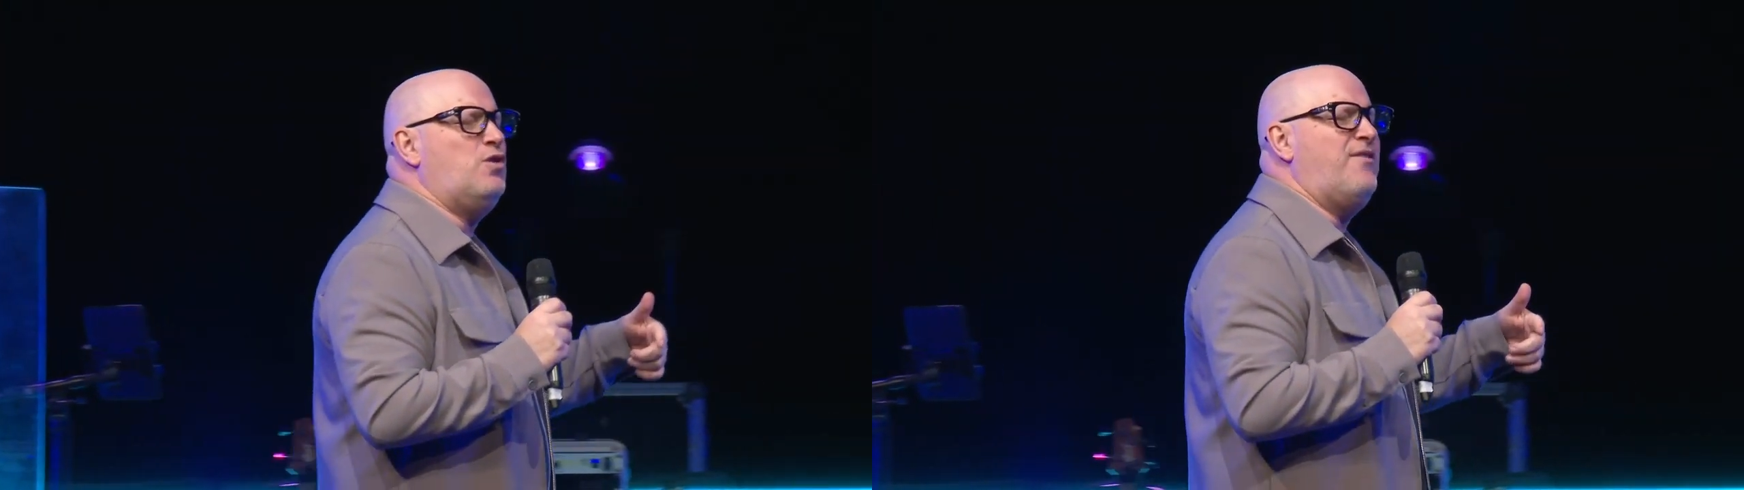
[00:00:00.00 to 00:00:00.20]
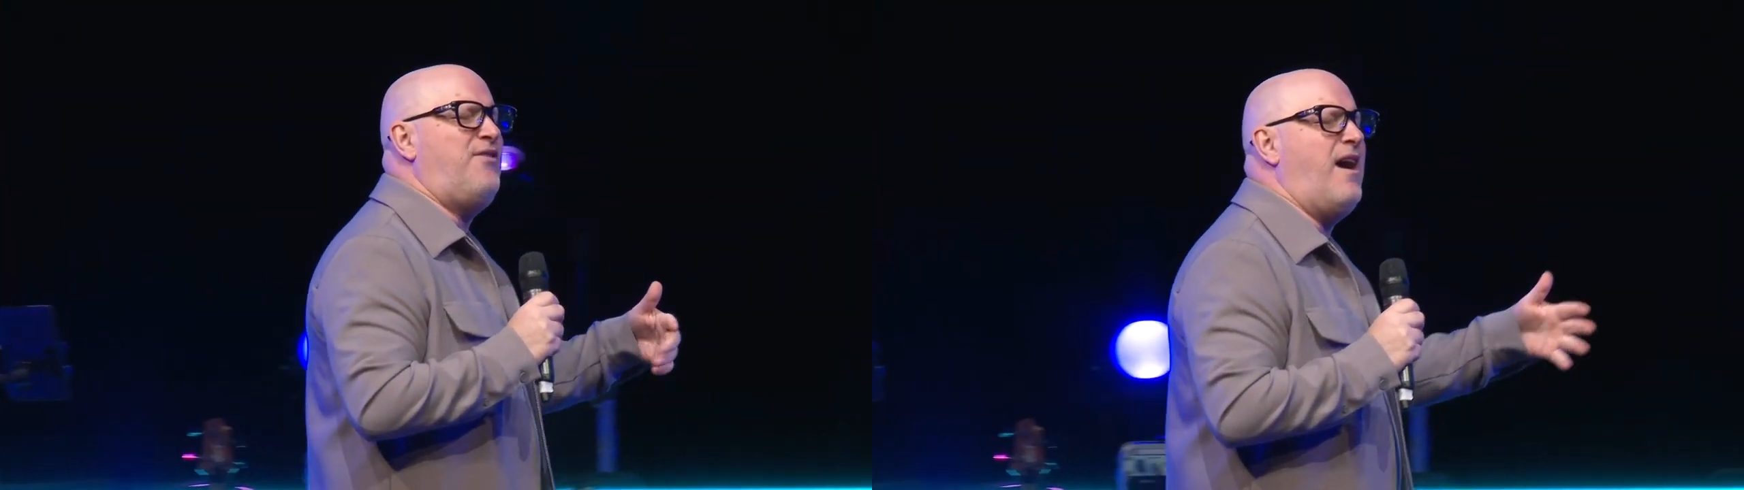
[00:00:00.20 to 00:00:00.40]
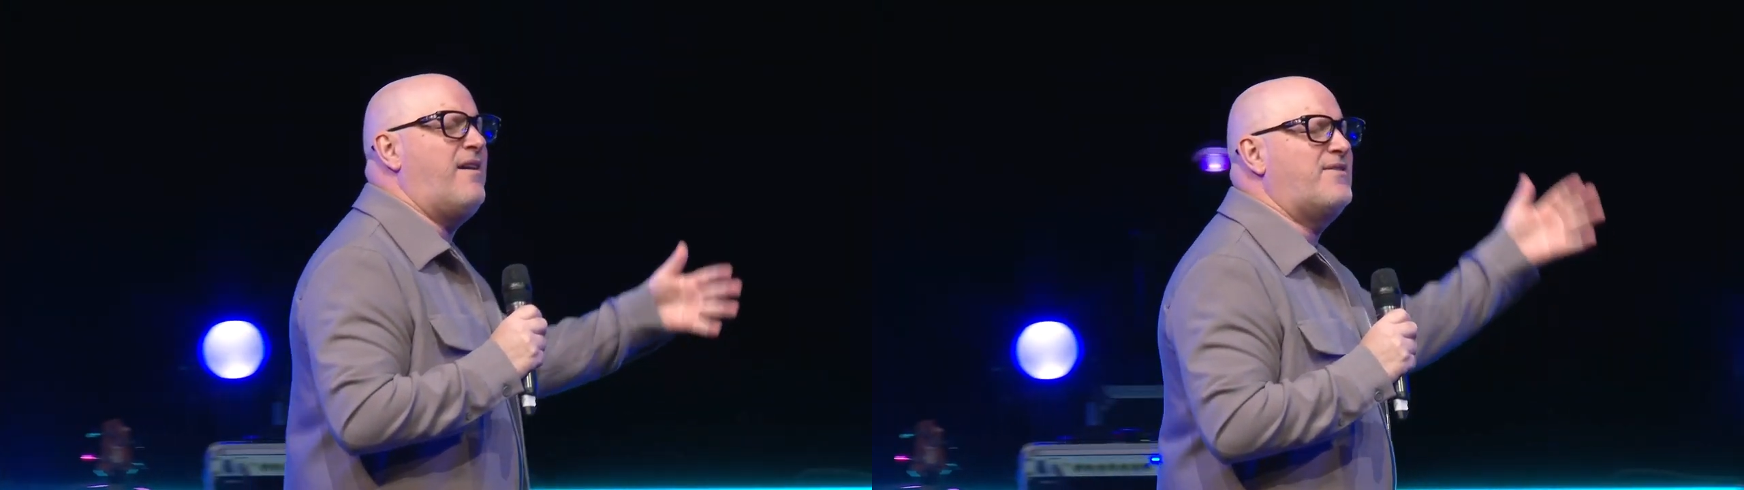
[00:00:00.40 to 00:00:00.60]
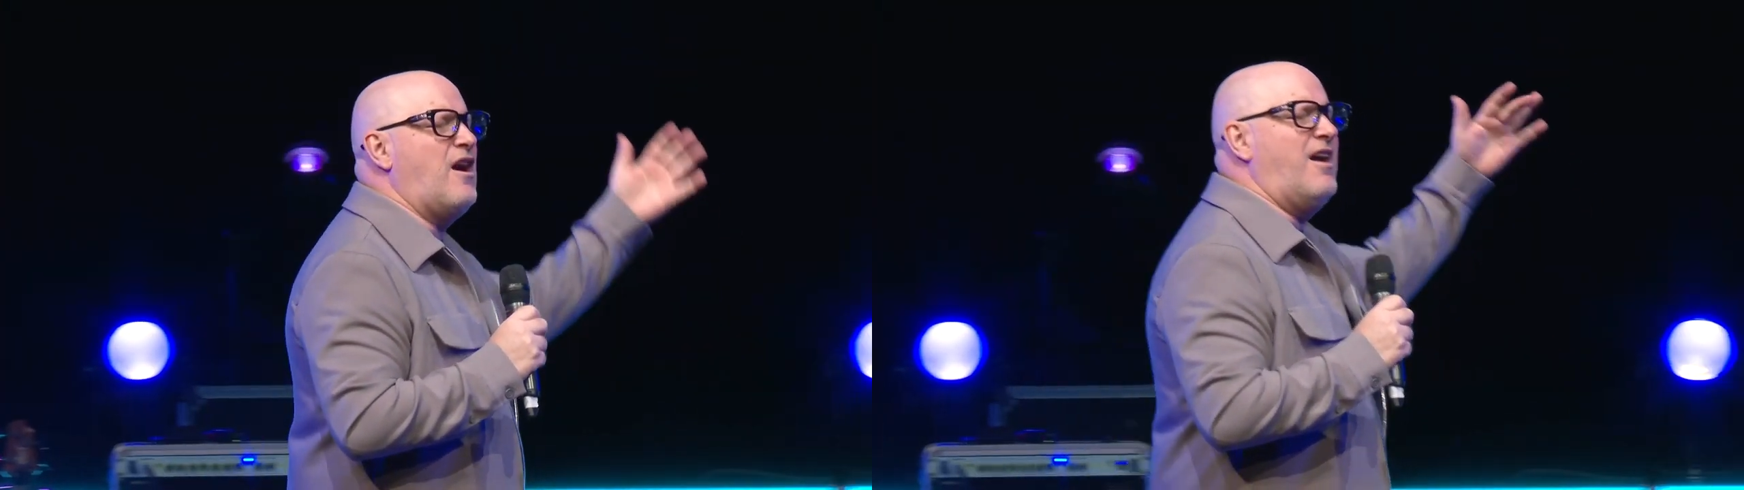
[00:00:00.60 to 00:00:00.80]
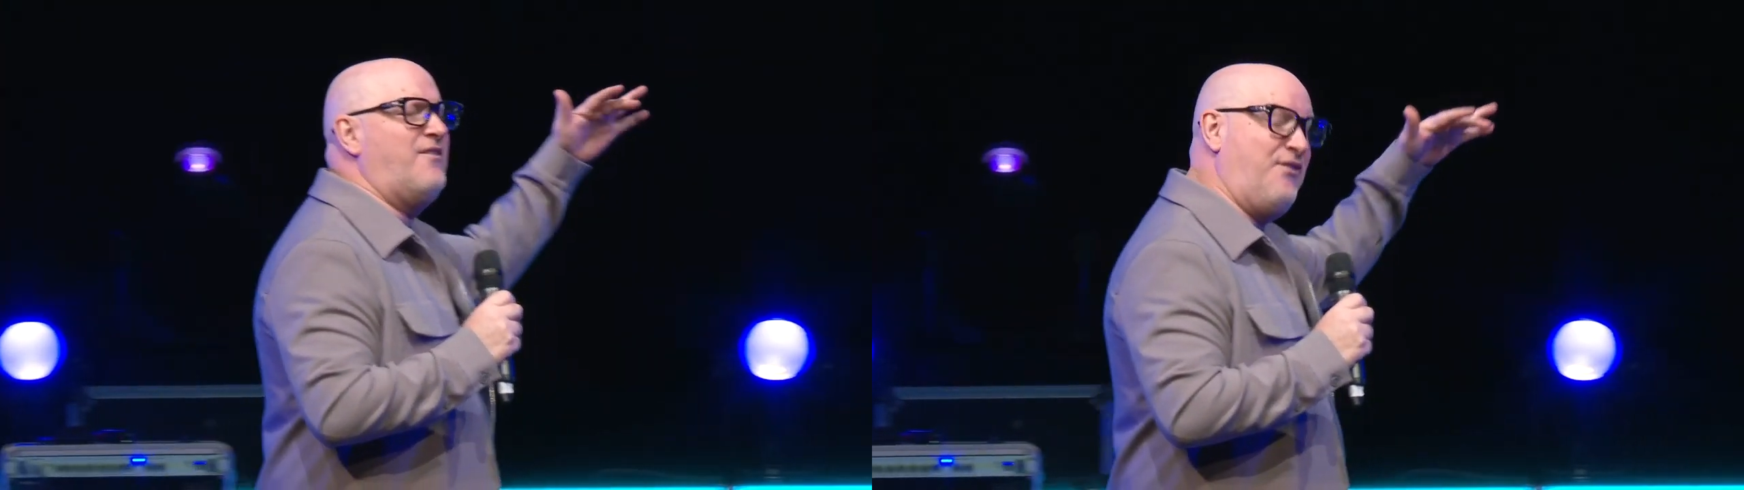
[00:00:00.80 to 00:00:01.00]
the fire of
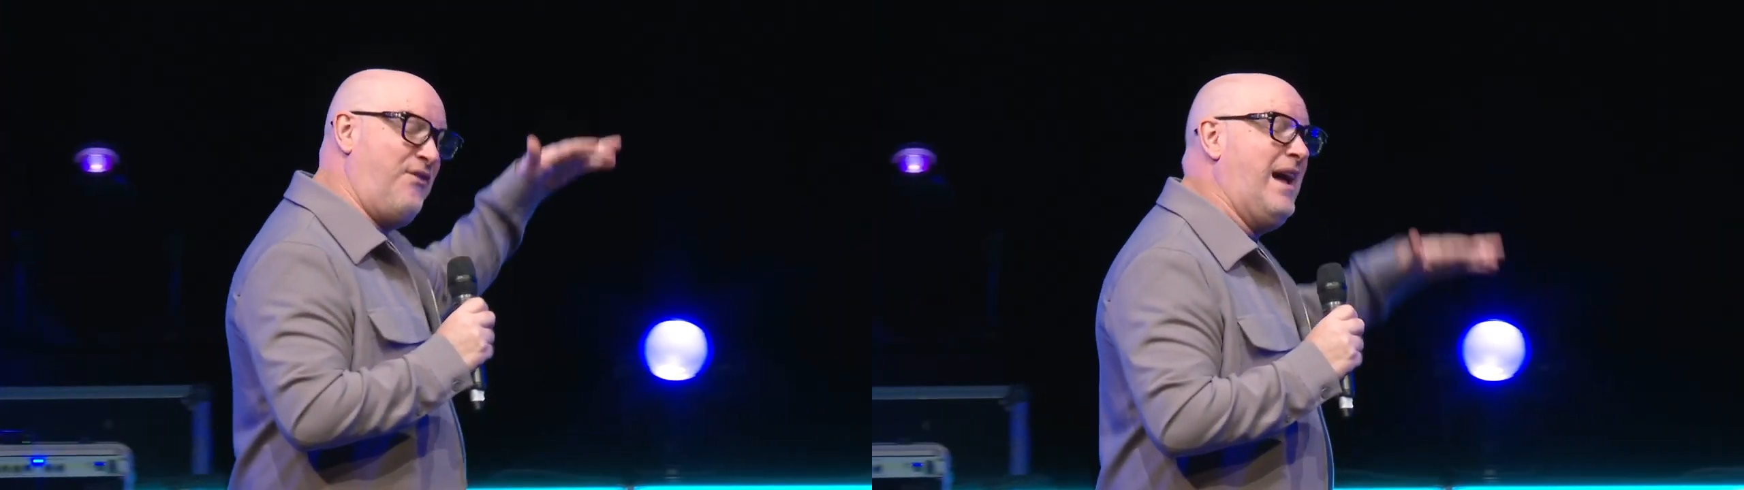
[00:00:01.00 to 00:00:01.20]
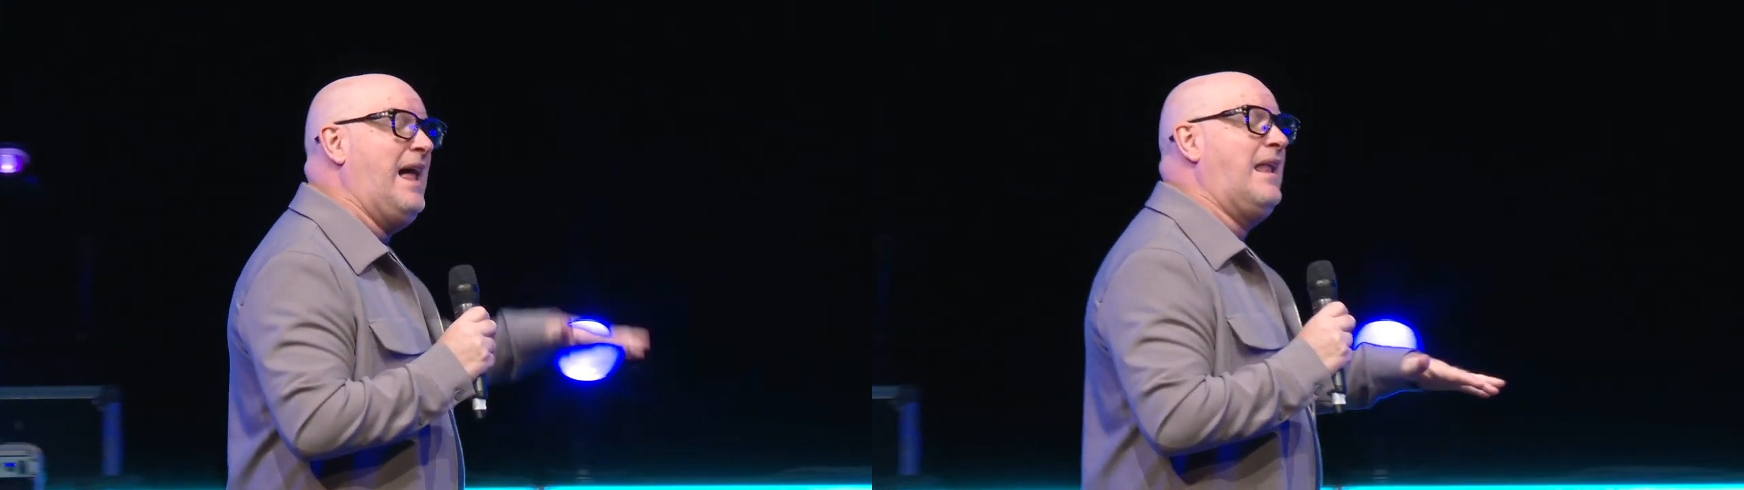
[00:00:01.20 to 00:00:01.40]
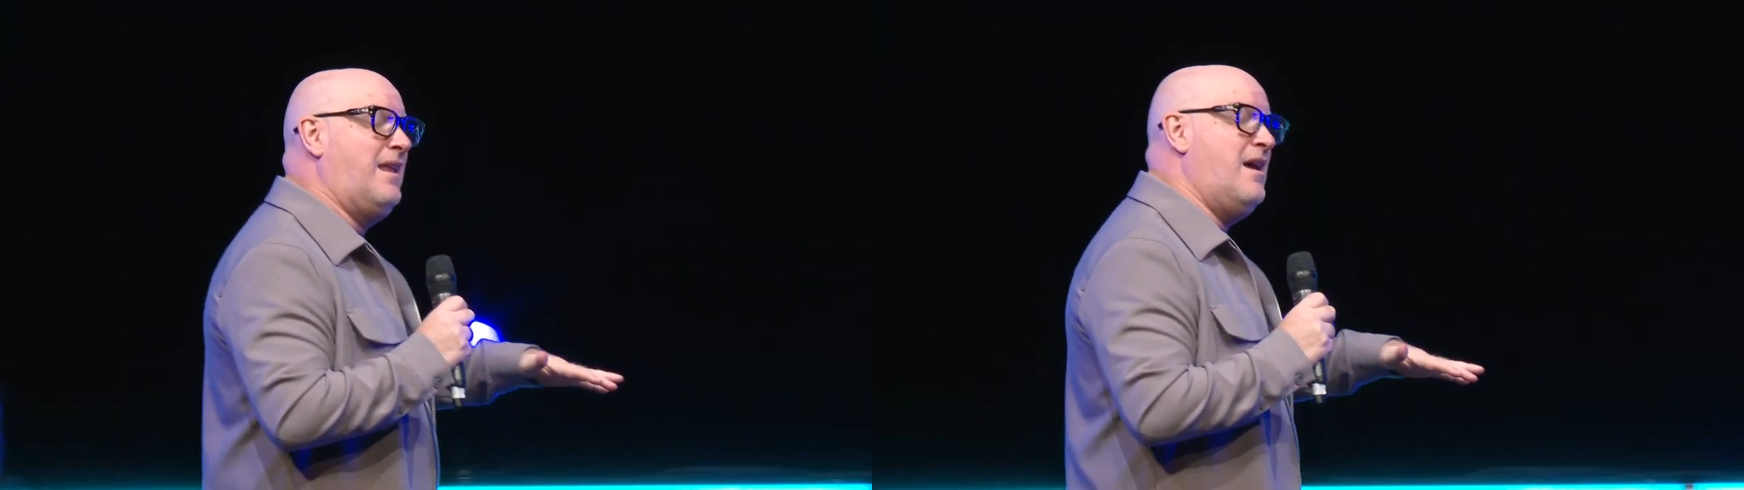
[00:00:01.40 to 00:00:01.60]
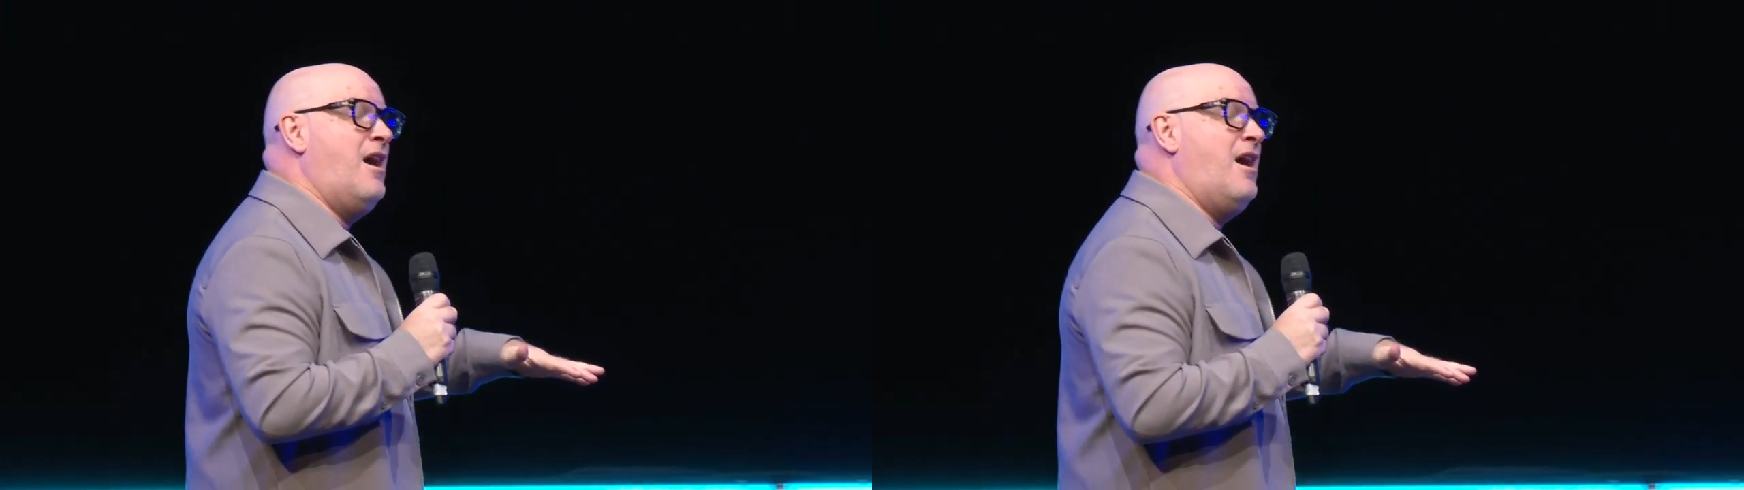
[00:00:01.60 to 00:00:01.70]
God fell